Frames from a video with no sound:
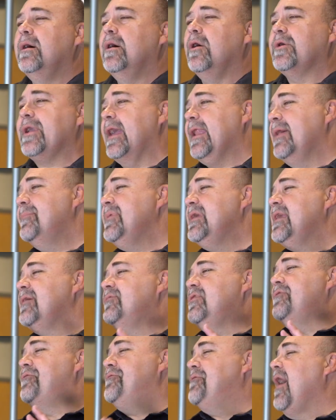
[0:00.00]
Okay, let me
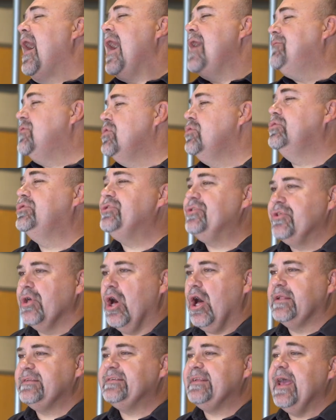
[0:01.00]
give you five huge
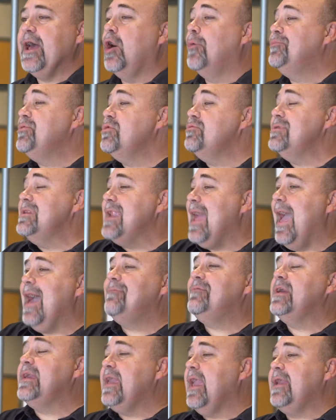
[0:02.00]
thoughts to help you
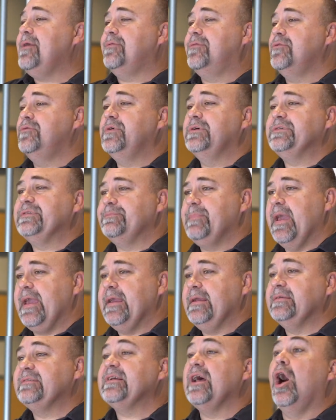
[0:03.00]
navigate through this
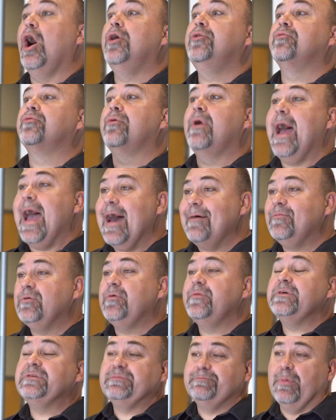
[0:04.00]
maze,
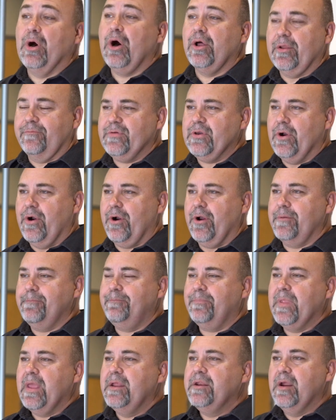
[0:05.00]
unravel this ball of yarn.
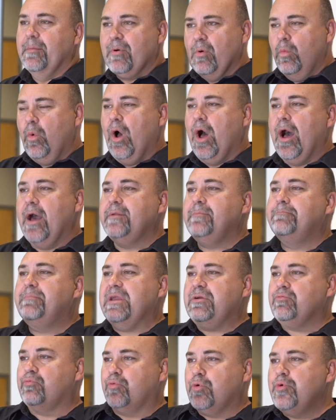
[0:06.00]
Number one,
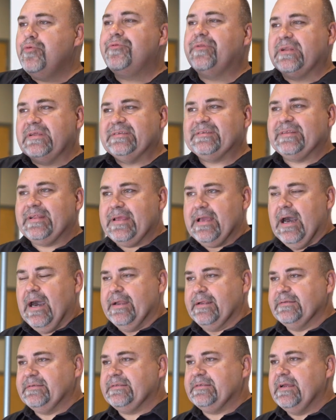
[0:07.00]
be ruthlessly
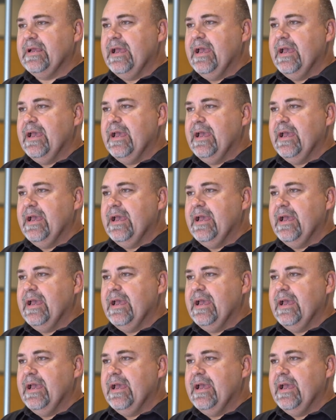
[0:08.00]
honest.